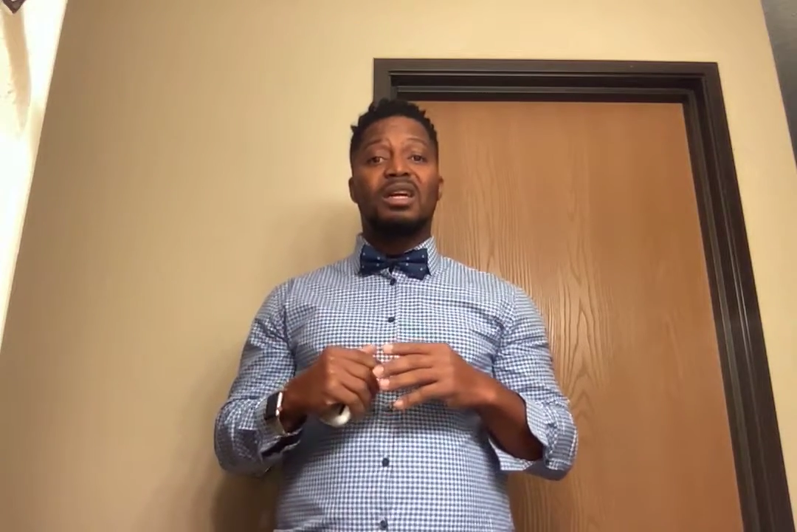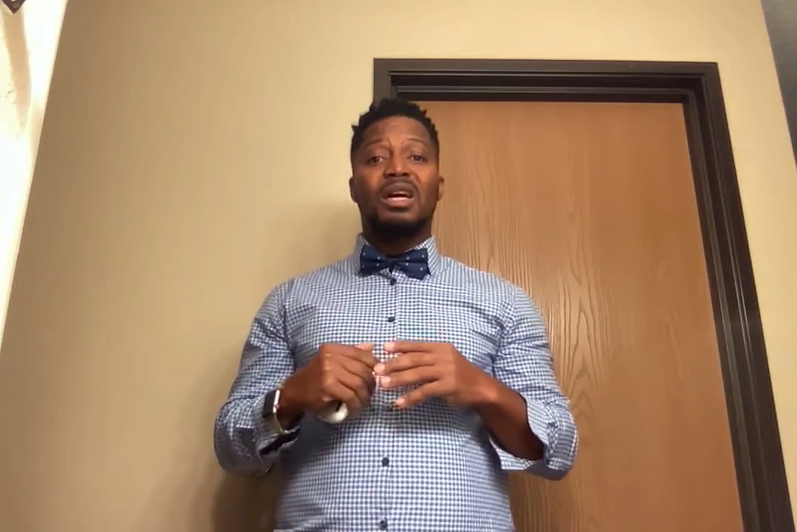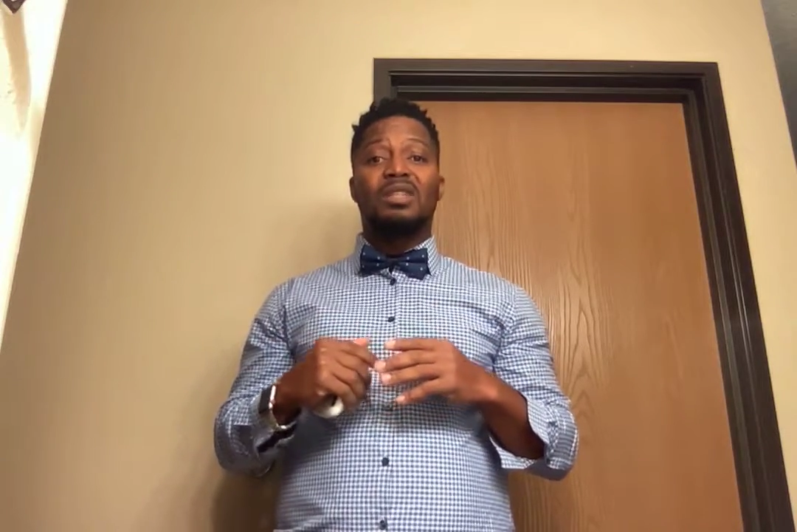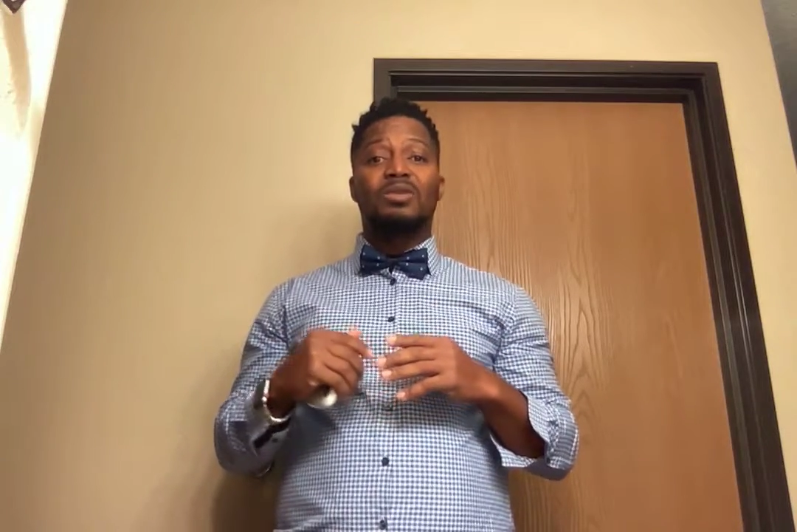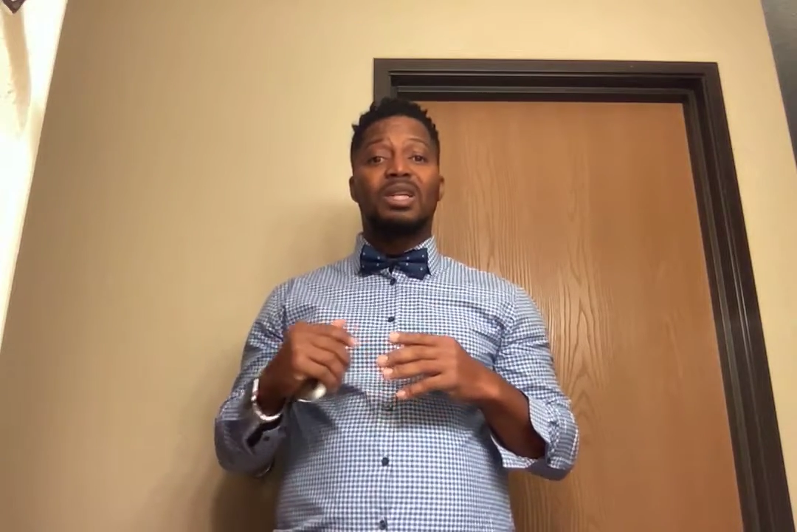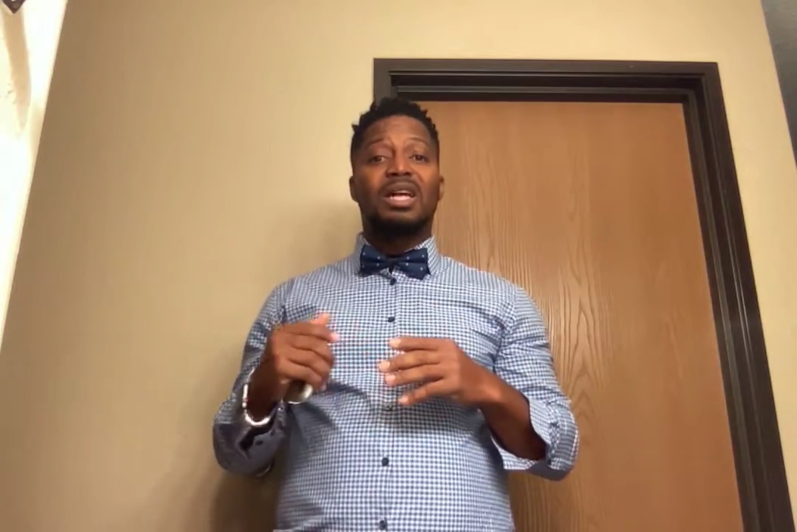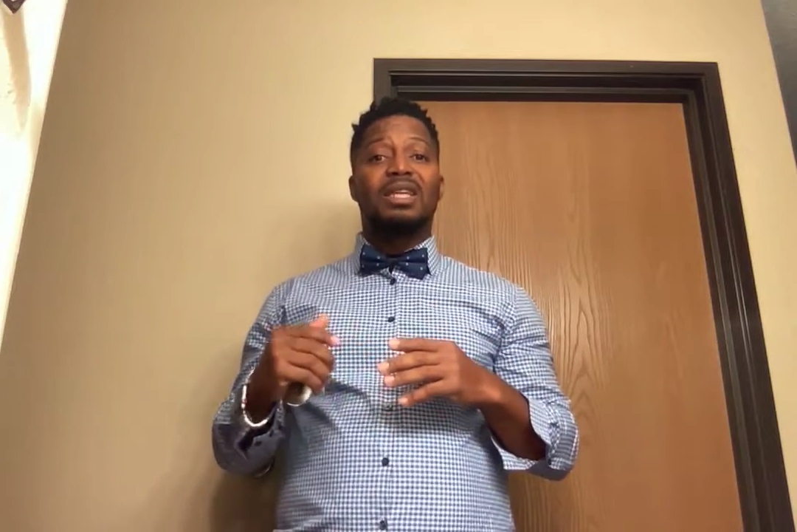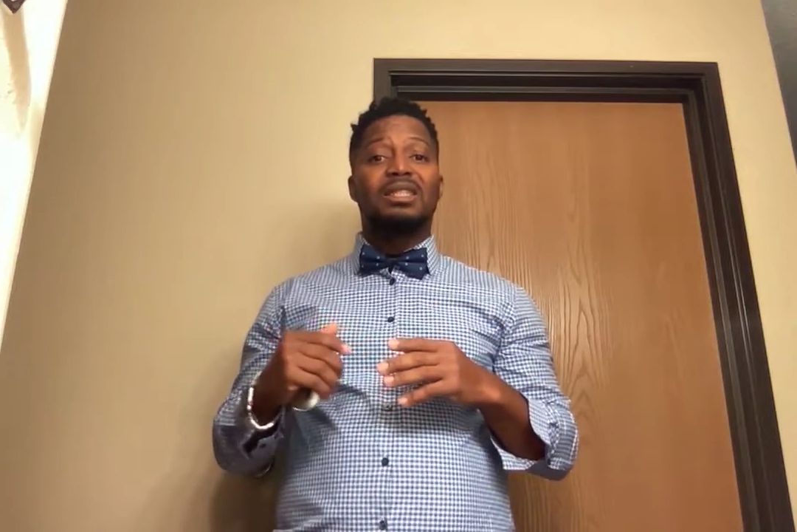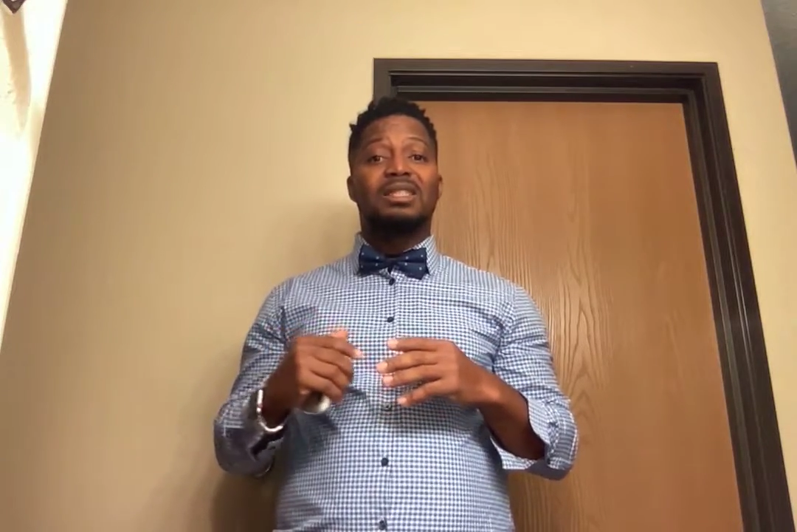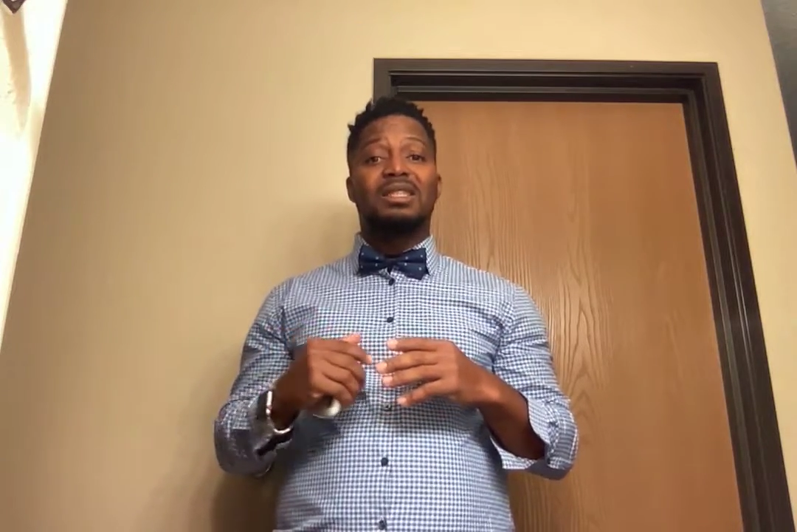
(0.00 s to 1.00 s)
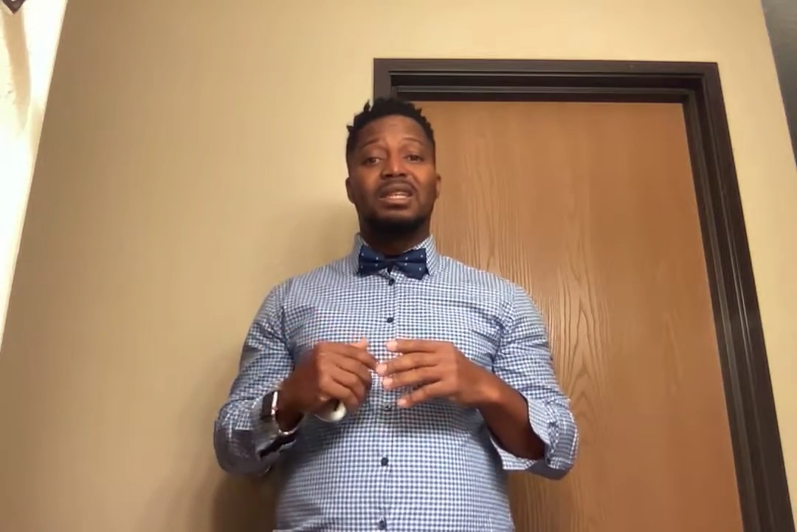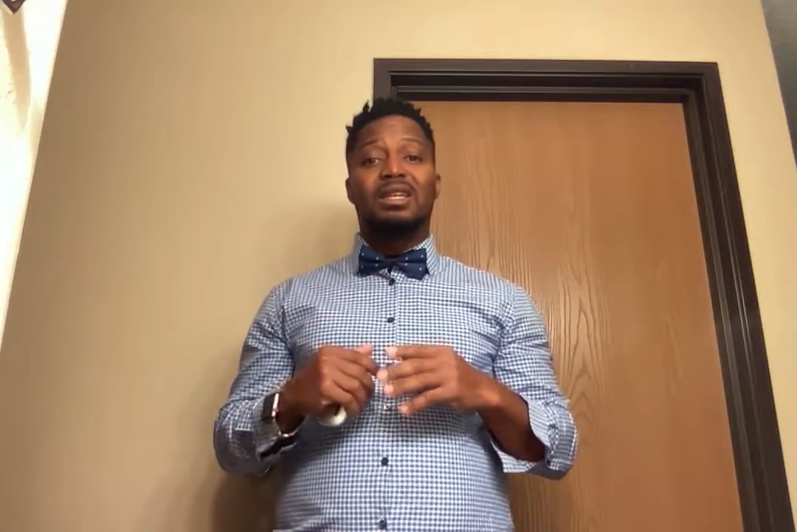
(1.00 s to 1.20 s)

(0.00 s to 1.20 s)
as well as